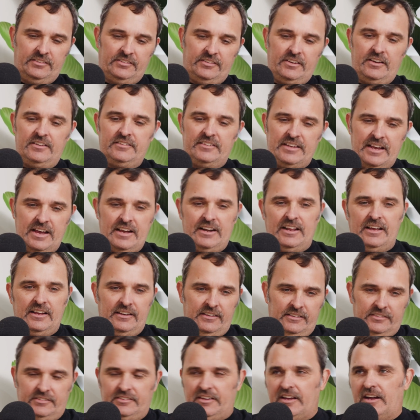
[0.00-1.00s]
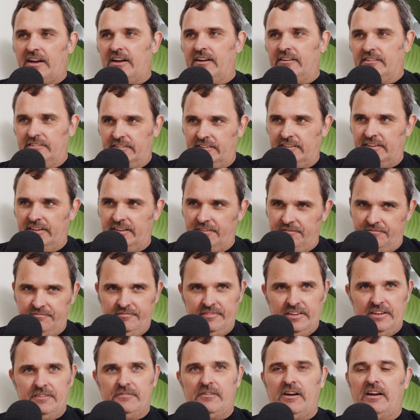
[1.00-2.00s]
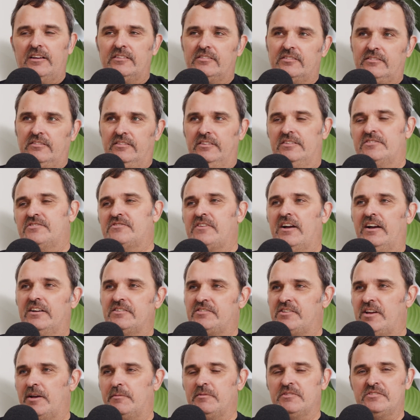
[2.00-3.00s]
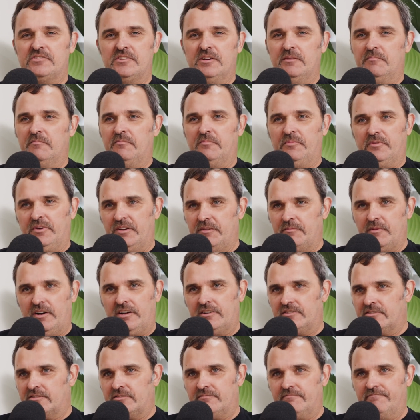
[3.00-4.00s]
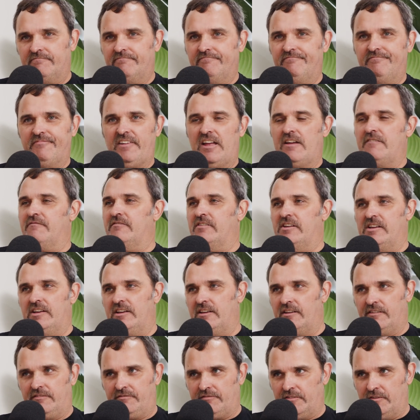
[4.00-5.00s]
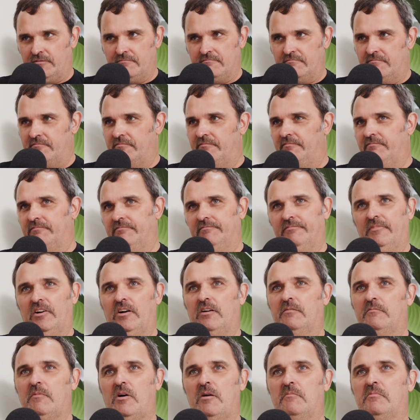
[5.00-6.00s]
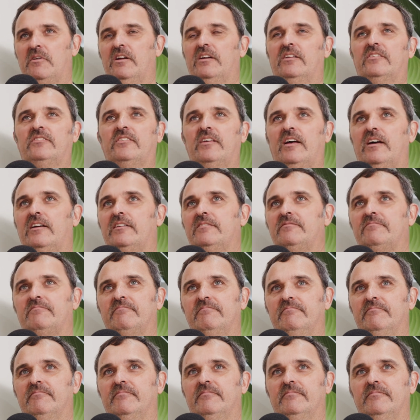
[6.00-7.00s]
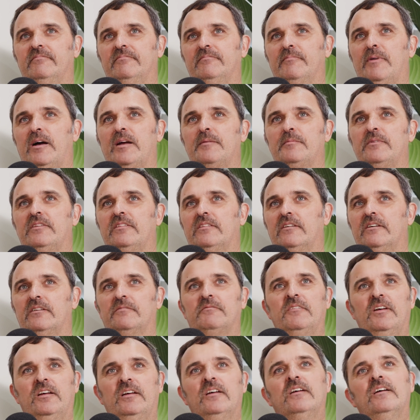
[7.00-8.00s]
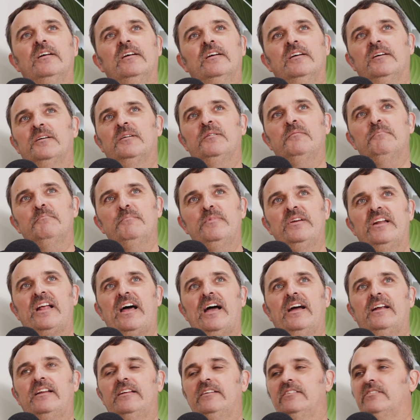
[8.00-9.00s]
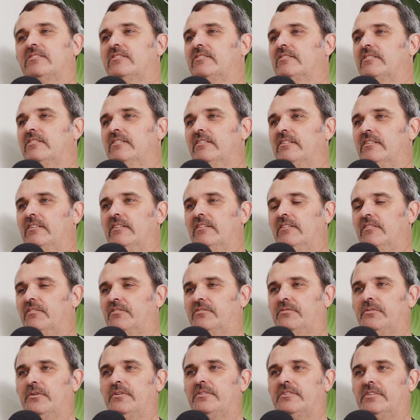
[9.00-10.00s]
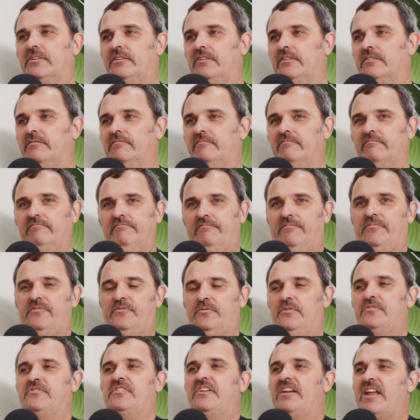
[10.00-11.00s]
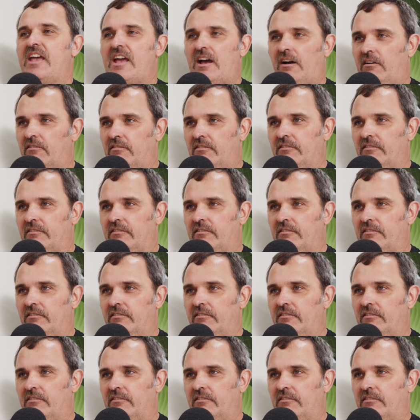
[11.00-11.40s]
So Dad had his car and he raced the Australian Championship pretty much every year from, I'm going to say, maybe the mid-'80s through to now.